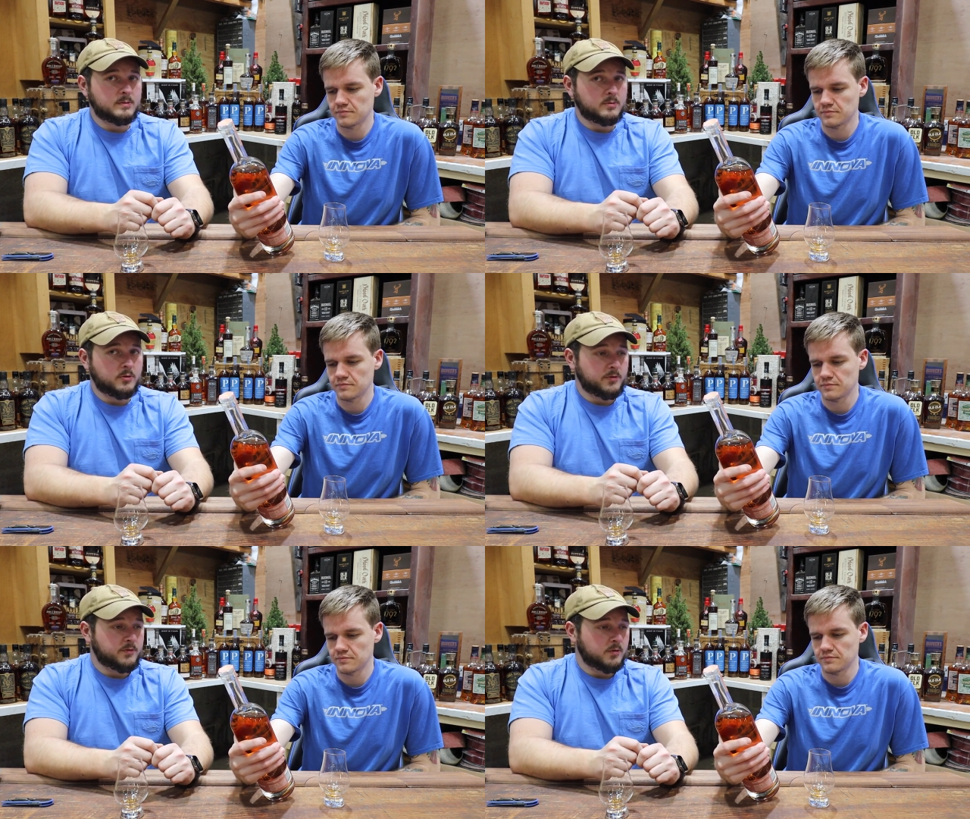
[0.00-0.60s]
Speaker 1: bit
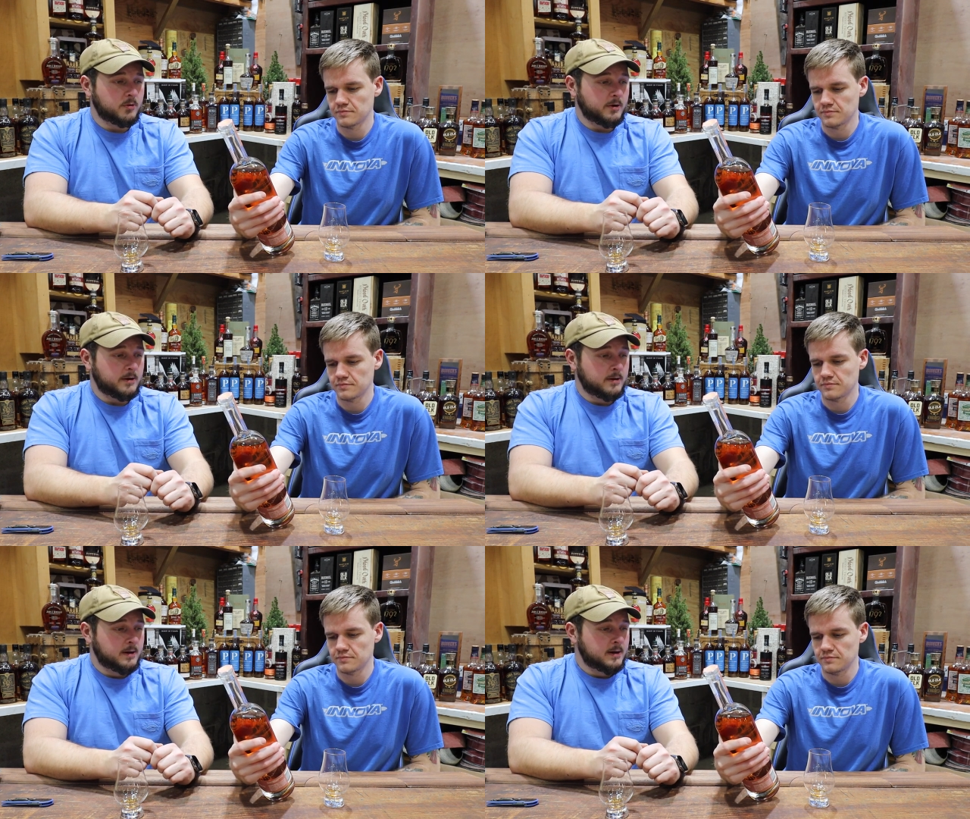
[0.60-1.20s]
more for
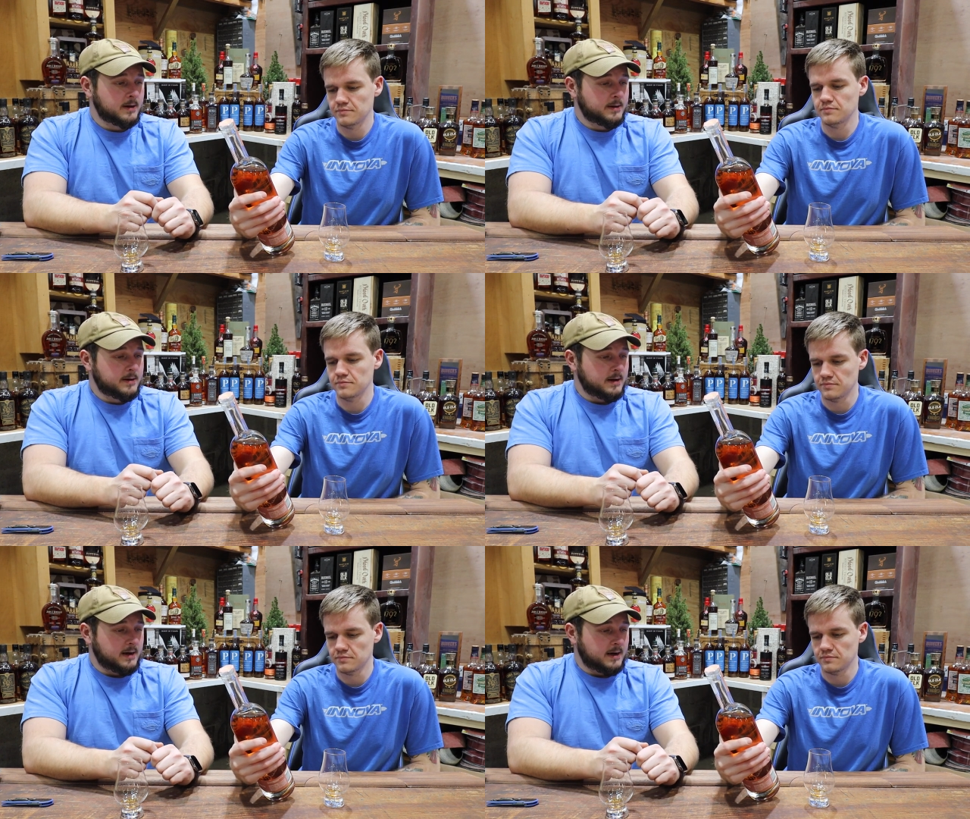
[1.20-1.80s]
it.
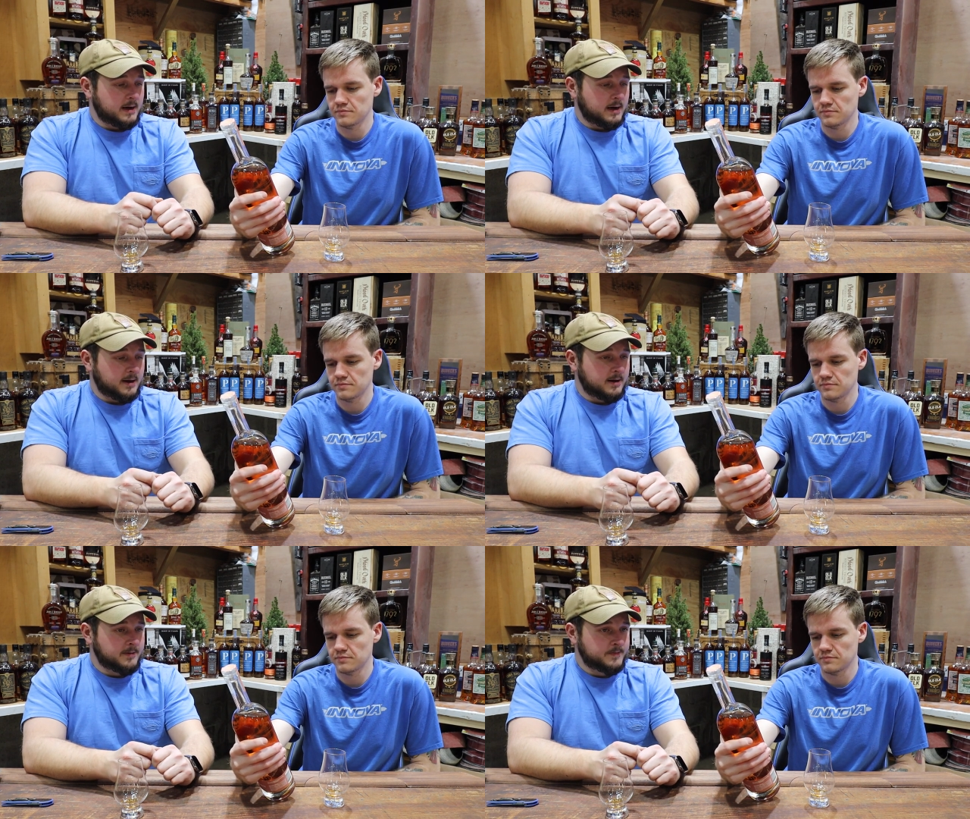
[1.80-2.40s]
Mm-hmm.
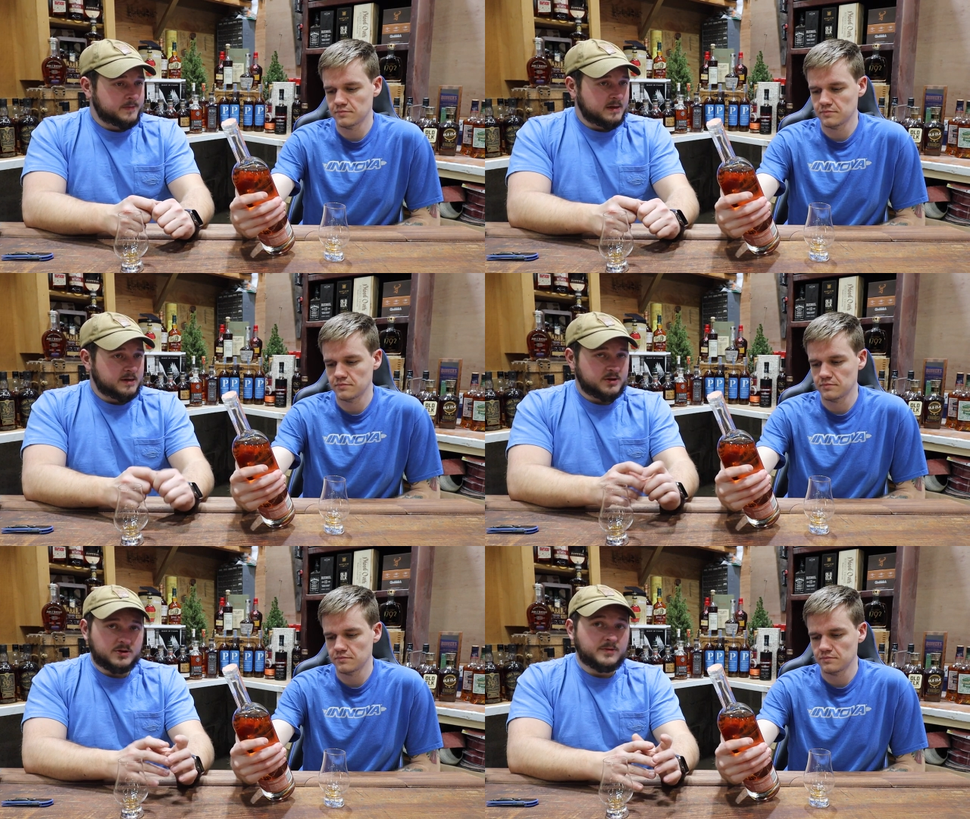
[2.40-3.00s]
Uh,
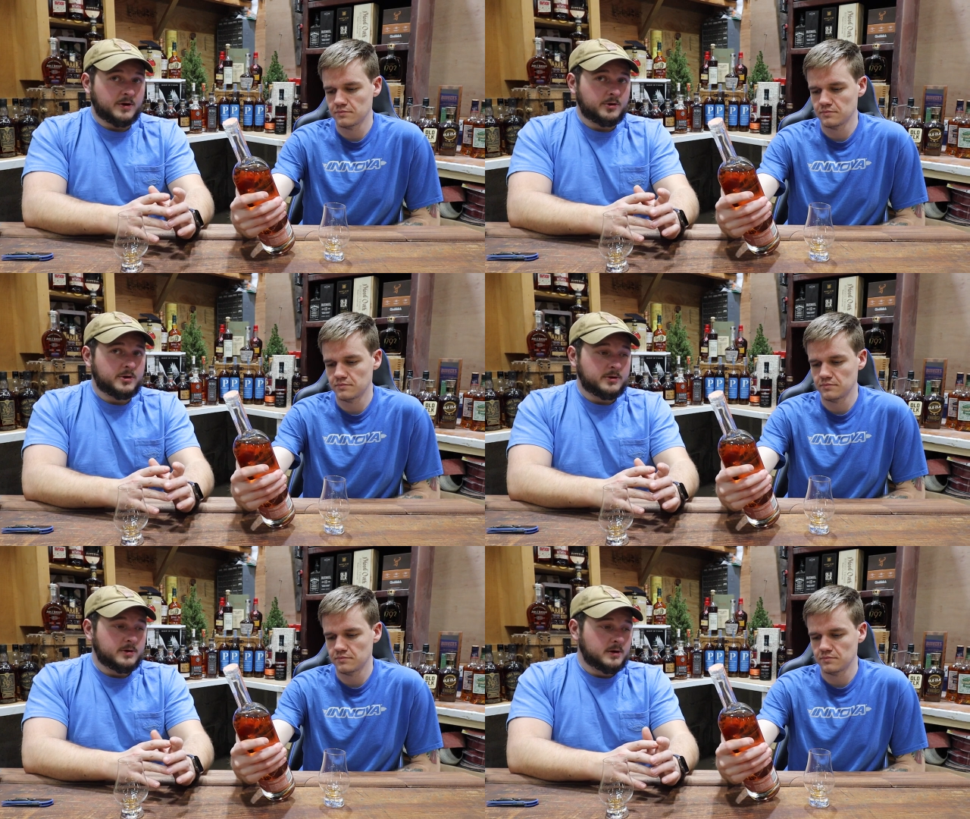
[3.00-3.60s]
still
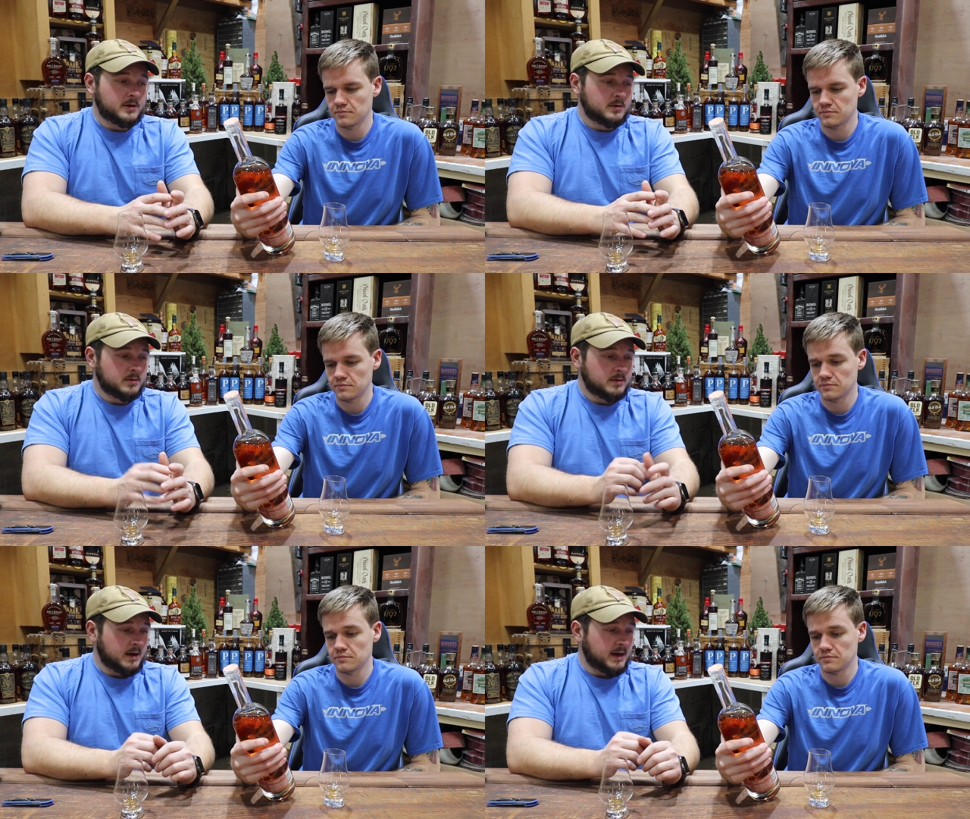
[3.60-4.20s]
very good.